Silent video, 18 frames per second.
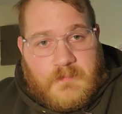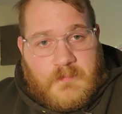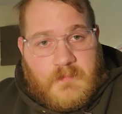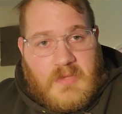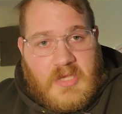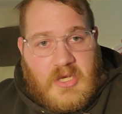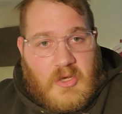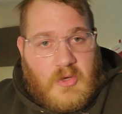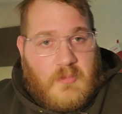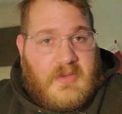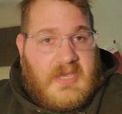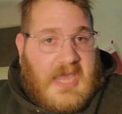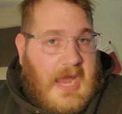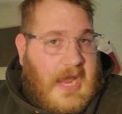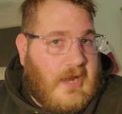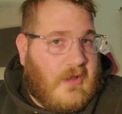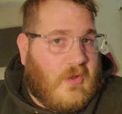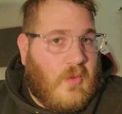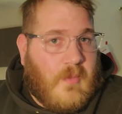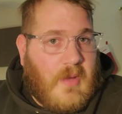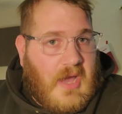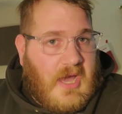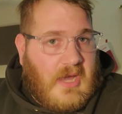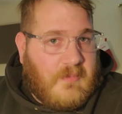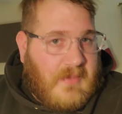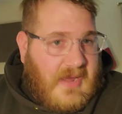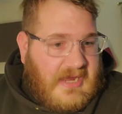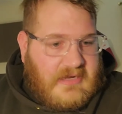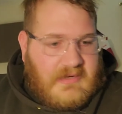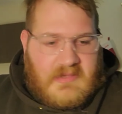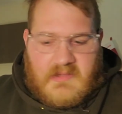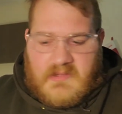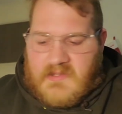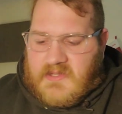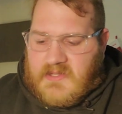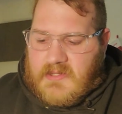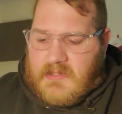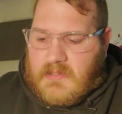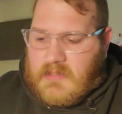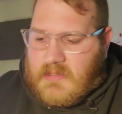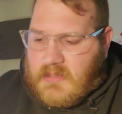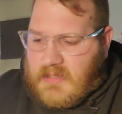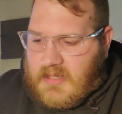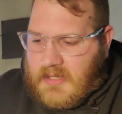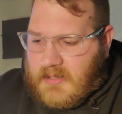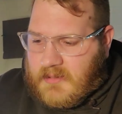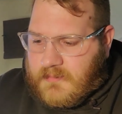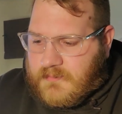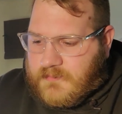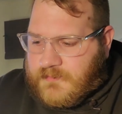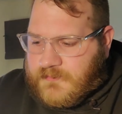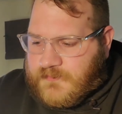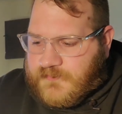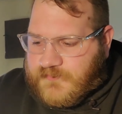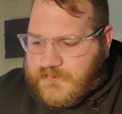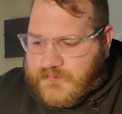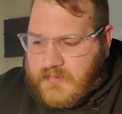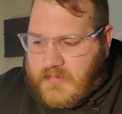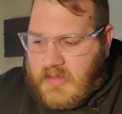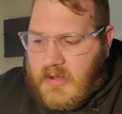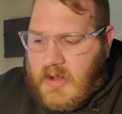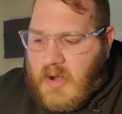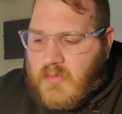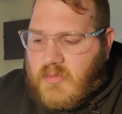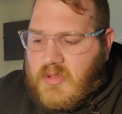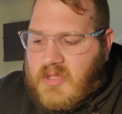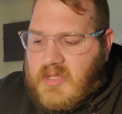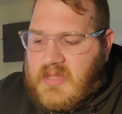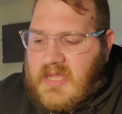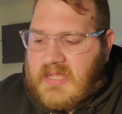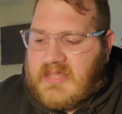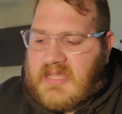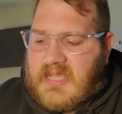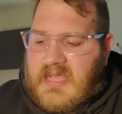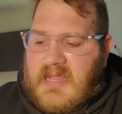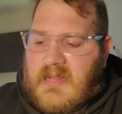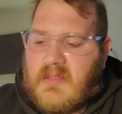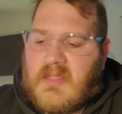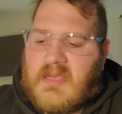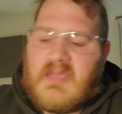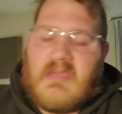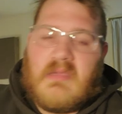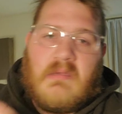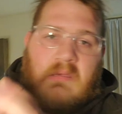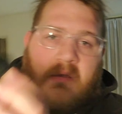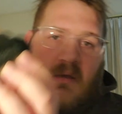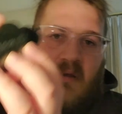mechanical mod maintenance. I really like the inlay